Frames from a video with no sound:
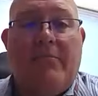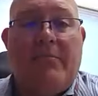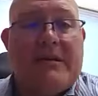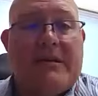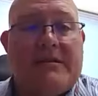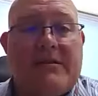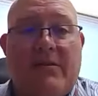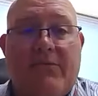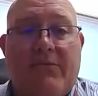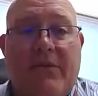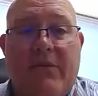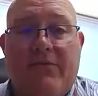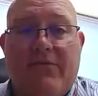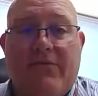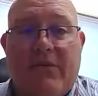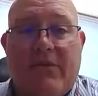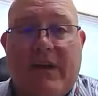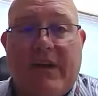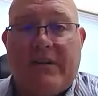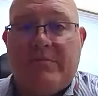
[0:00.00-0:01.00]
because they're very
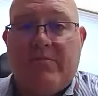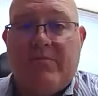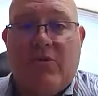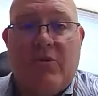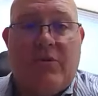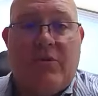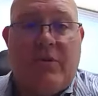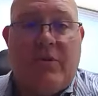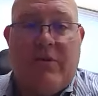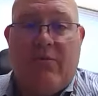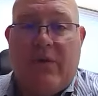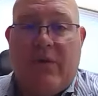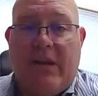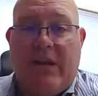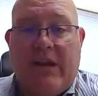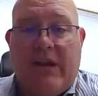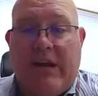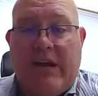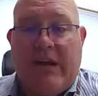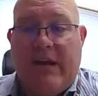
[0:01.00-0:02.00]
flexible. And
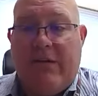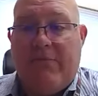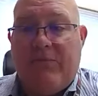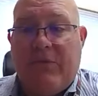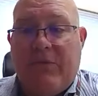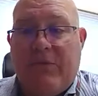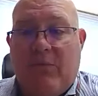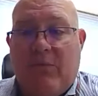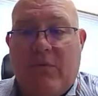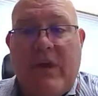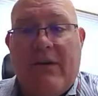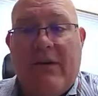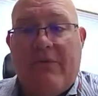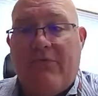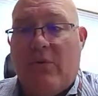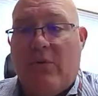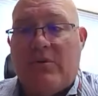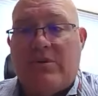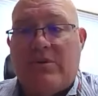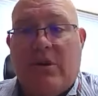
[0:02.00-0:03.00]
when we
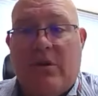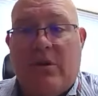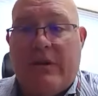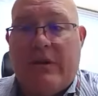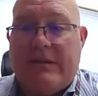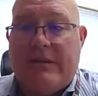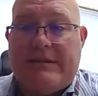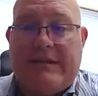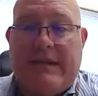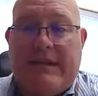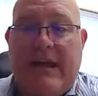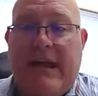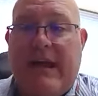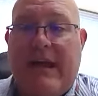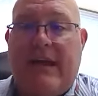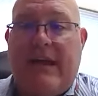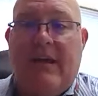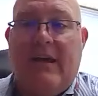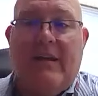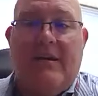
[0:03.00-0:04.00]
have folks call in and say,
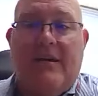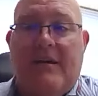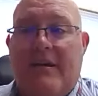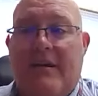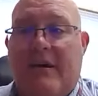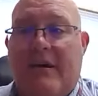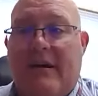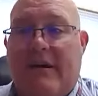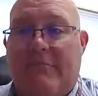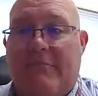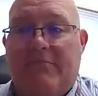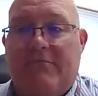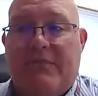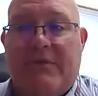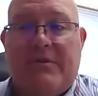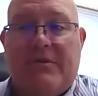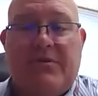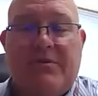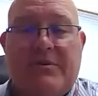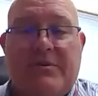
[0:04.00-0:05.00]
hey,
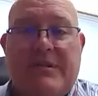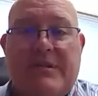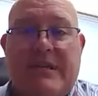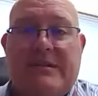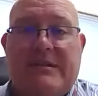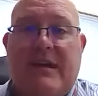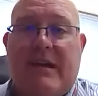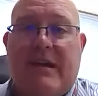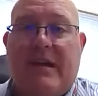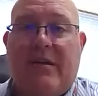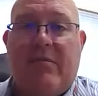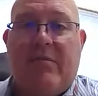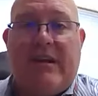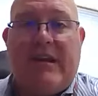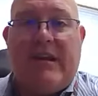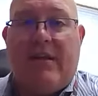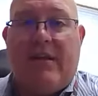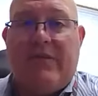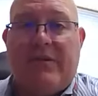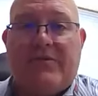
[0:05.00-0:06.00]
2C's not
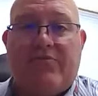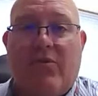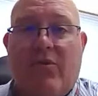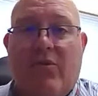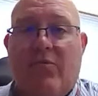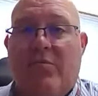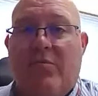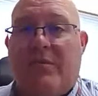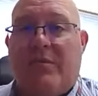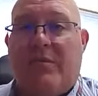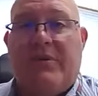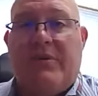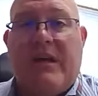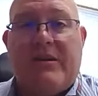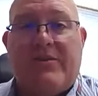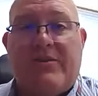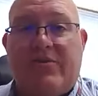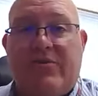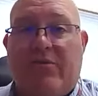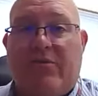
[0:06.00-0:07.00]
coming down this road, but the
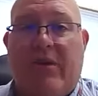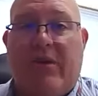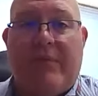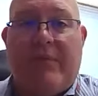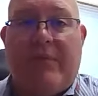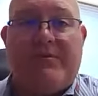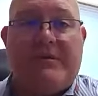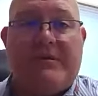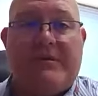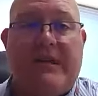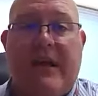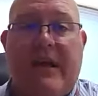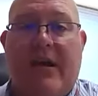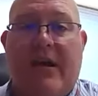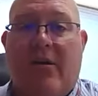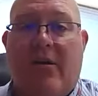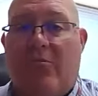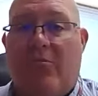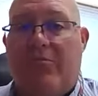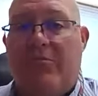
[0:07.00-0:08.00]
pedestrian ramps need
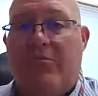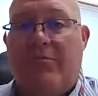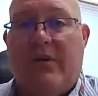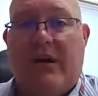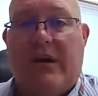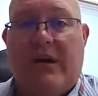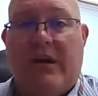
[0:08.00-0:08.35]
help.